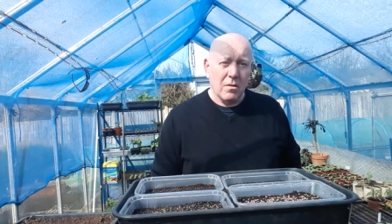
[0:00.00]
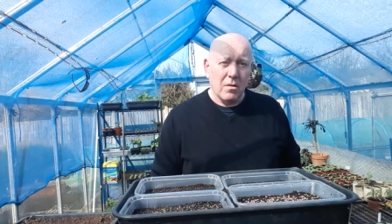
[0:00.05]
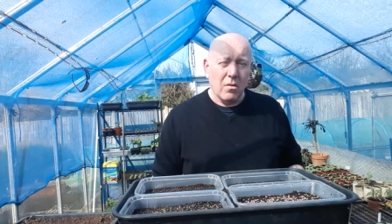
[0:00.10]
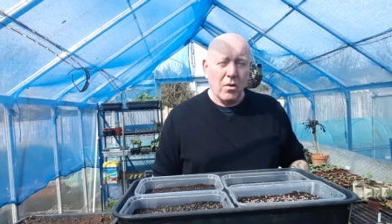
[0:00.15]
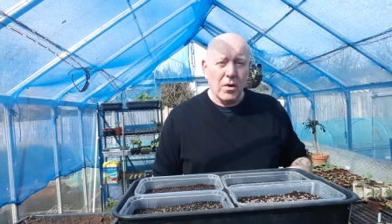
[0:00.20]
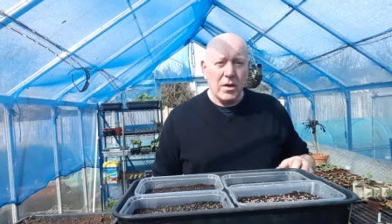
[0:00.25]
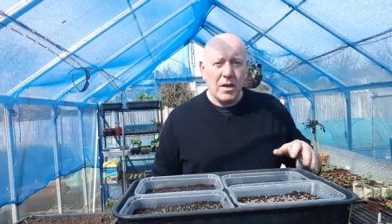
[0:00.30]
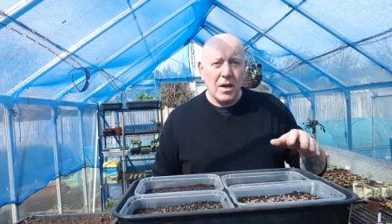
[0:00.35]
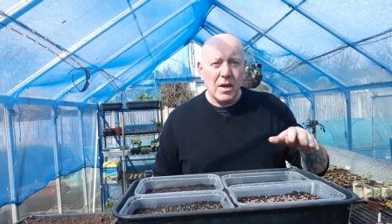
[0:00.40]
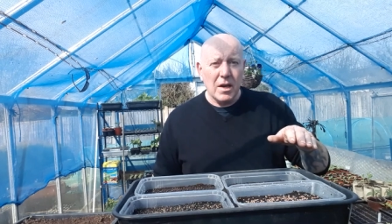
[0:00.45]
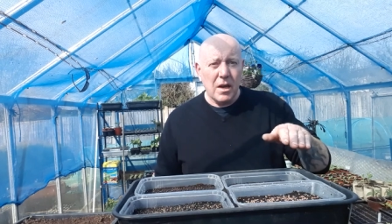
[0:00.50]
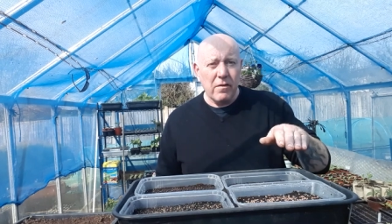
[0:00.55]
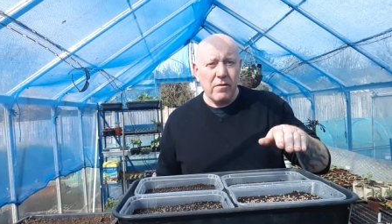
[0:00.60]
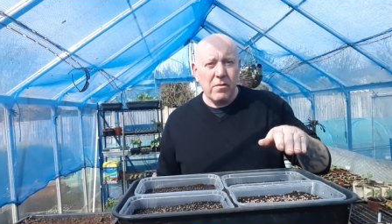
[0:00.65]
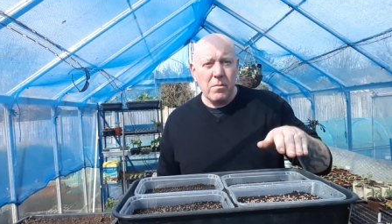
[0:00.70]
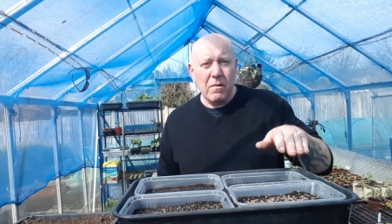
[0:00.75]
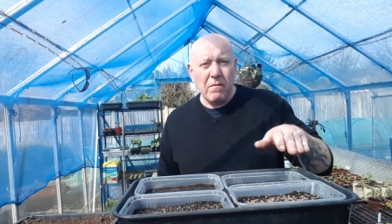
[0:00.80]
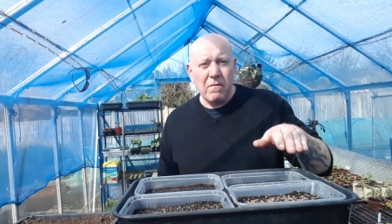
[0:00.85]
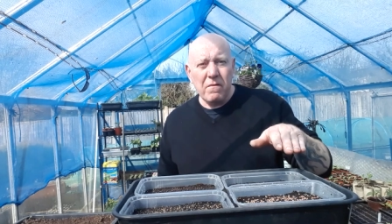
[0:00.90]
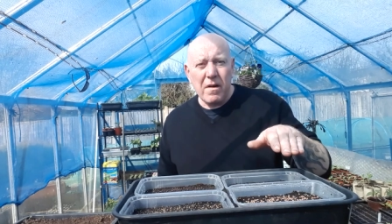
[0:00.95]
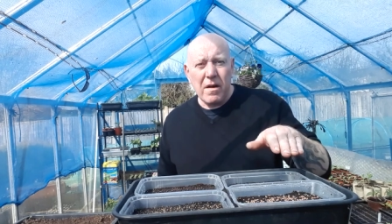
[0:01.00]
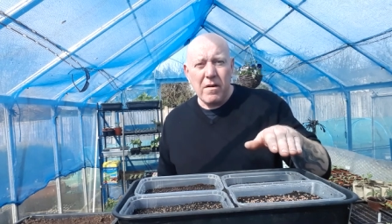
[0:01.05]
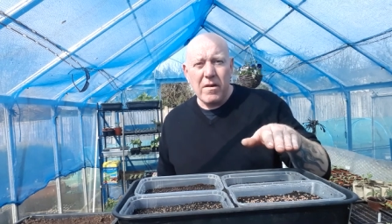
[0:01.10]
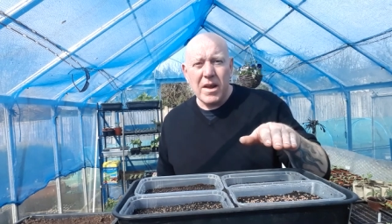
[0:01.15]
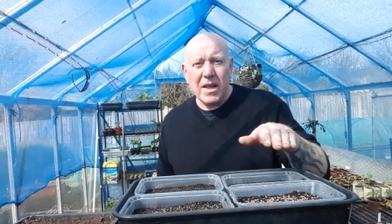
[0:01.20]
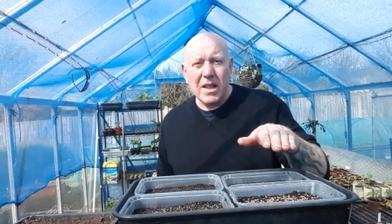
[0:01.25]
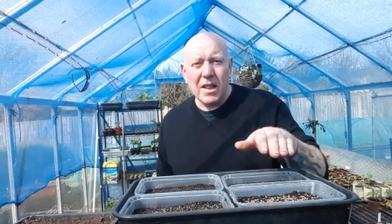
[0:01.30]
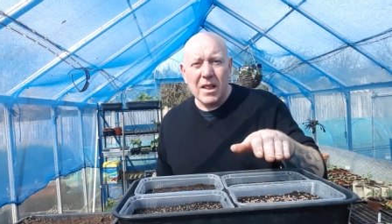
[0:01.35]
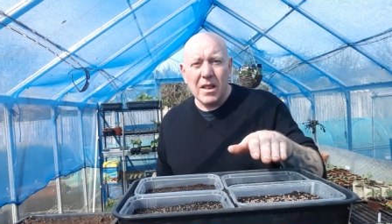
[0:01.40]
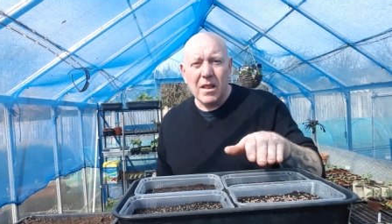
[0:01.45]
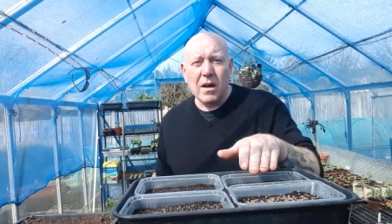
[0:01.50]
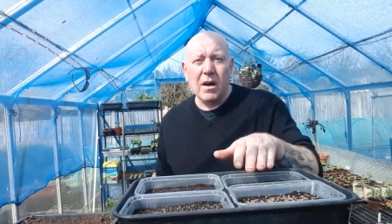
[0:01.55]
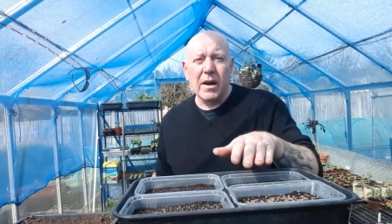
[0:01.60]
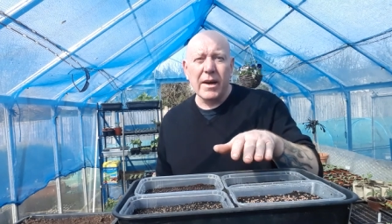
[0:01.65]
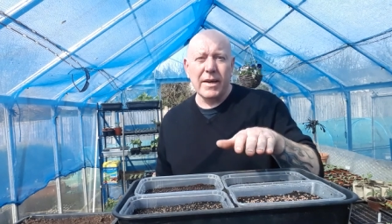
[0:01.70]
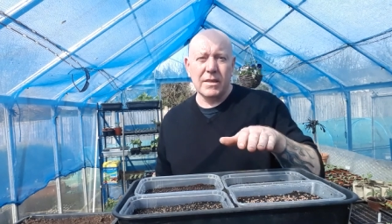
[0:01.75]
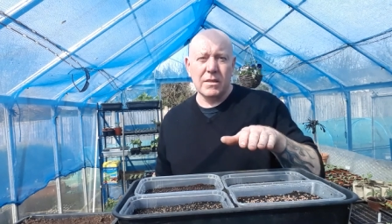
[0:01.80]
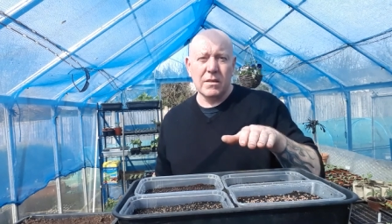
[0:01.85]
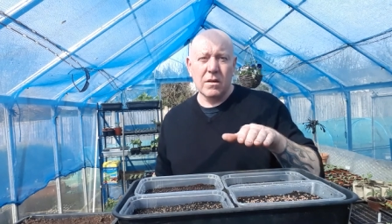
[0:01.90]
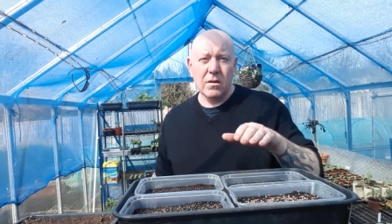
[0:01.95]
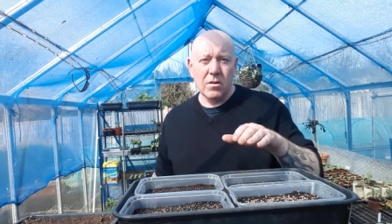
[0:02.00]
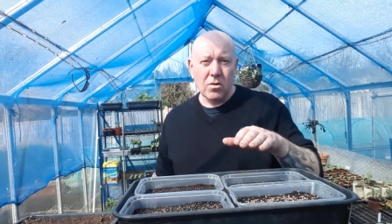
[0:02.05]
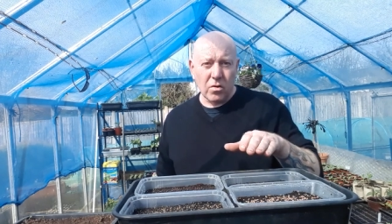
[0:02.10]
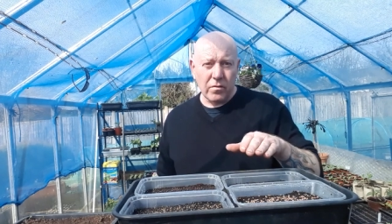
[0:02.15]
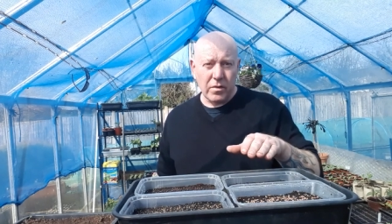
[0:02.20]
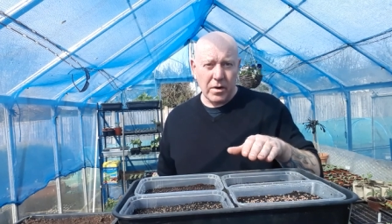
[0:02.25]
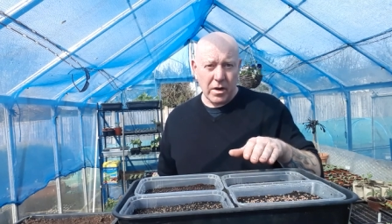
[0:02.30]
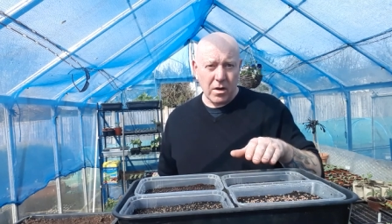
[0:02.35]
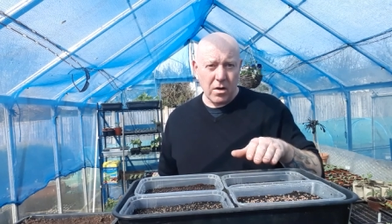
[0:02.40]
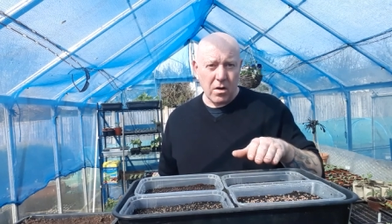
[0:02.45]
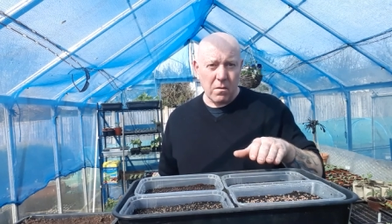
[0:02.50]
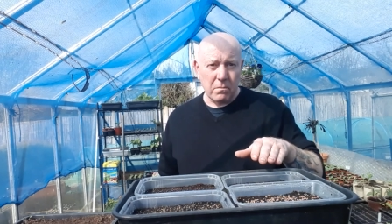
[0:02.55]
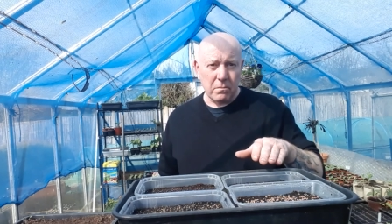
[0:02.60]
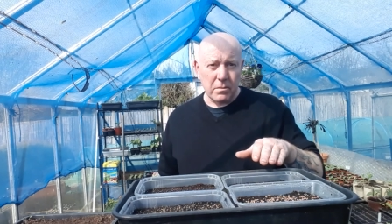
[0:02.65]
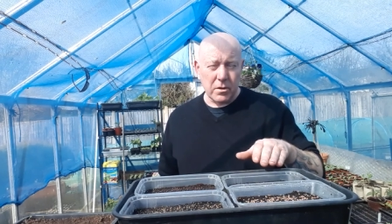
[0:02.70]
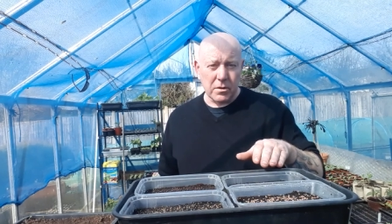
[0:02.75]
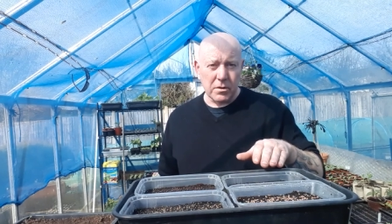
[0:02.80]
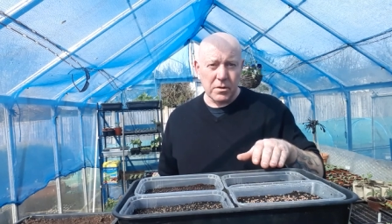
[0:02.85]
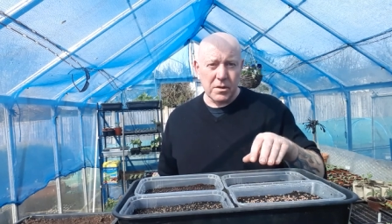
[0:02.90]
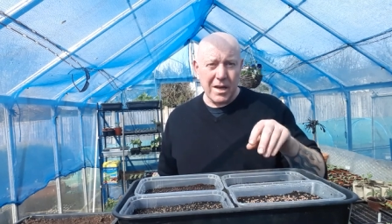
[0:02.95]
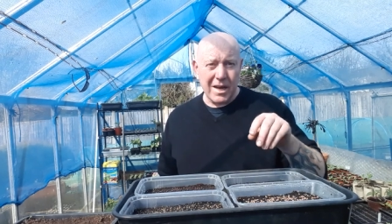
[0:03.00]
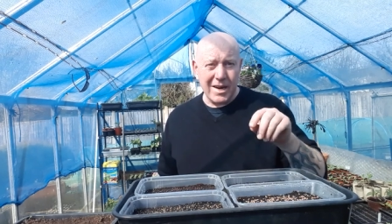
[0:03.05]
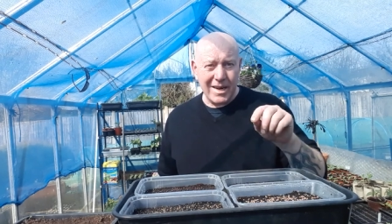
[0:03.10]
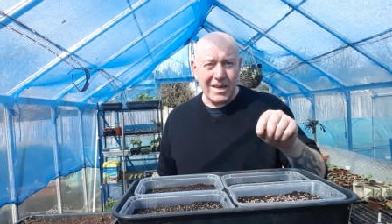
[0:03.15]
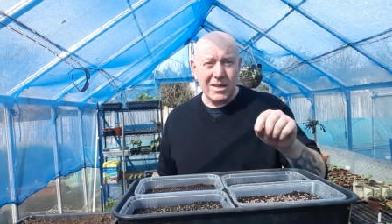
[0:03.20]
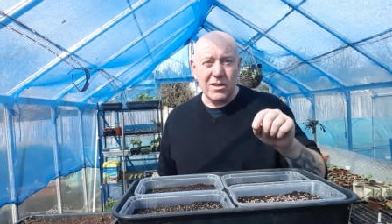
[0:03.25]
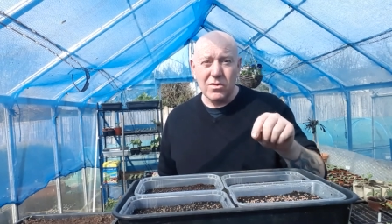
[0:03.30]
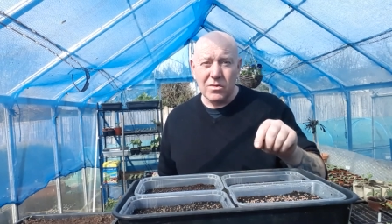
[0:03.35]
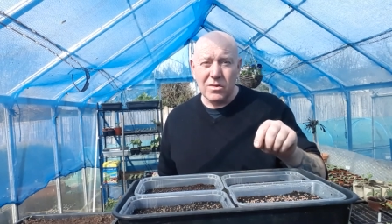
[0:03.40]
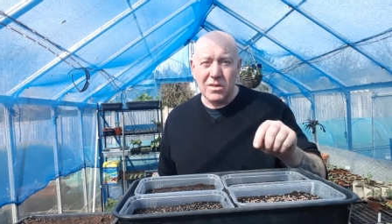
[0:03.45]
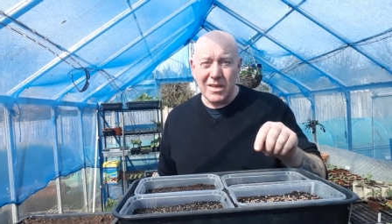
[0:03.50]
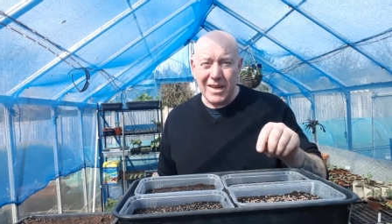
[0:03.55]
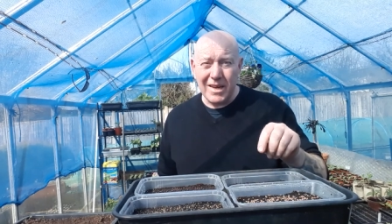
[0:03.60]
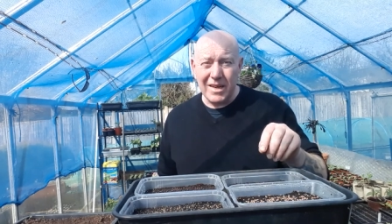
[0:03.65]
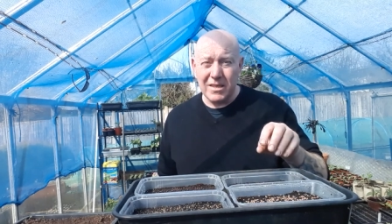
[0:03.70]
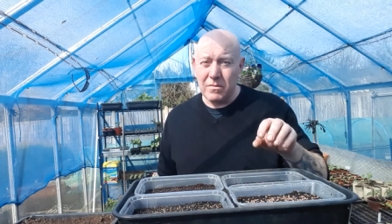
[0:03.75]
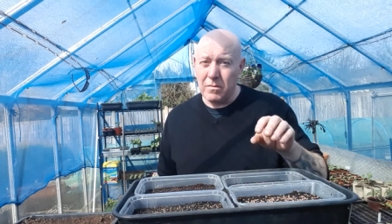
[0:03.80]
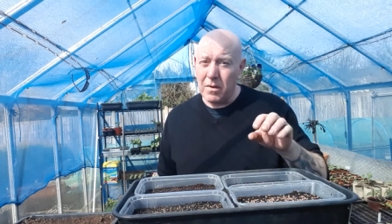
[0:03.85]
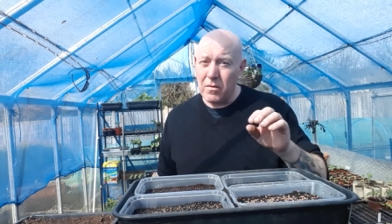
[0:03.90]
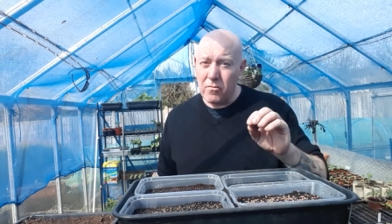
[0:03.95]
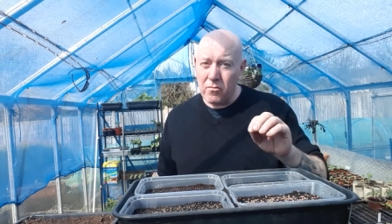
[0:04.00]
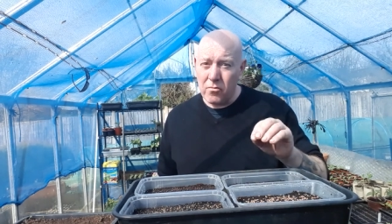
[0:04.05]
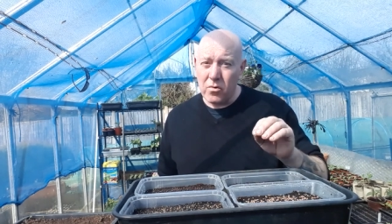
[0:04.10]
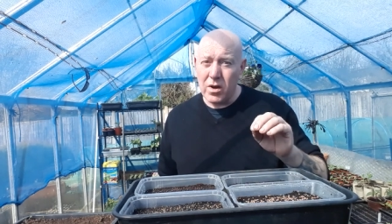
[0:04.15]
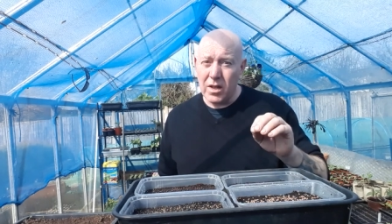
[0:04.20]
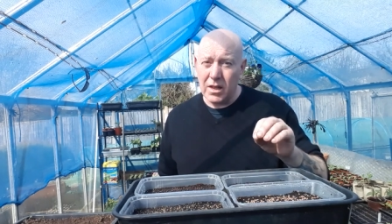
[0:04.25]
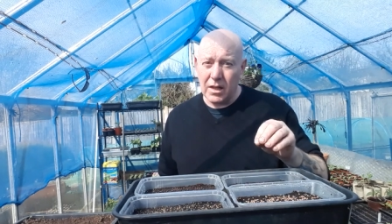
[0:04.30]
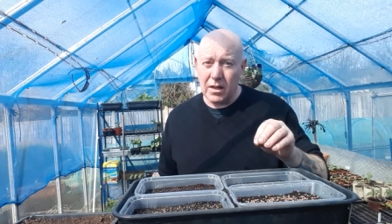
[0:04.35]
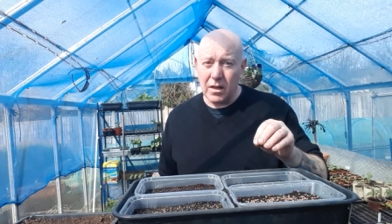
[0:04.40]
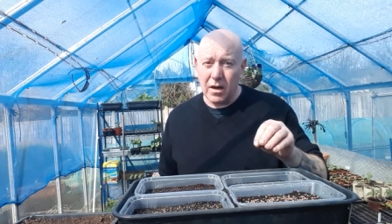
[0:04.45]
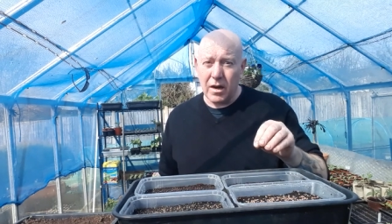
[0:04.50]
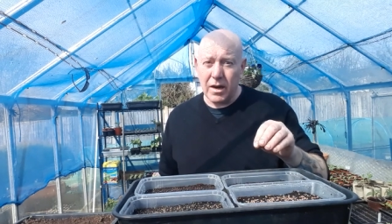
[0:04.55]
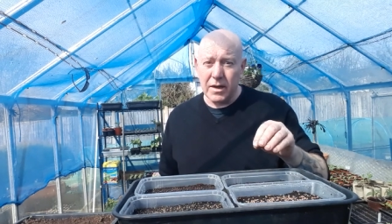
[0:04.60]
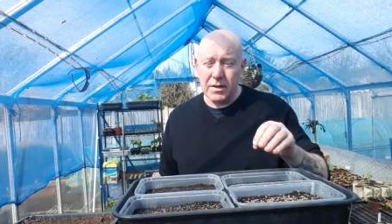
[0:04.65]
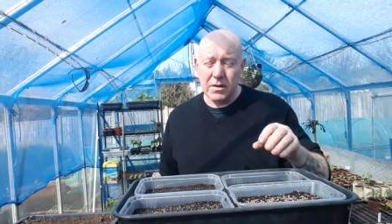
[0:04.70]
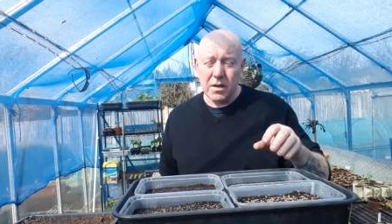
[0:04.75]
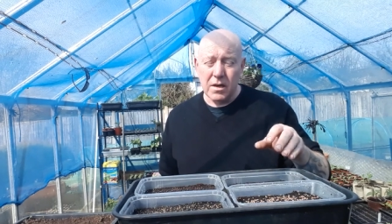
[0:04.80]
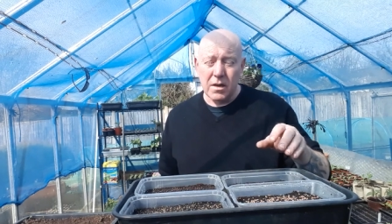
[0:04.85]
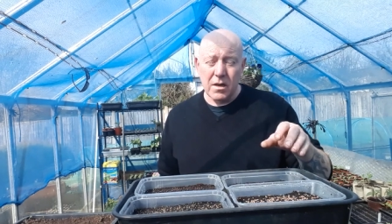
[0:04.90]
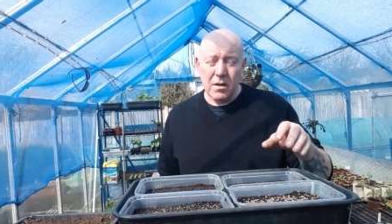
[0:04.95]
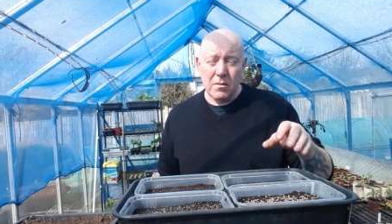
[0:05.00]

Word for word: or you can give them a very light covering of compost, and it does need to be really light.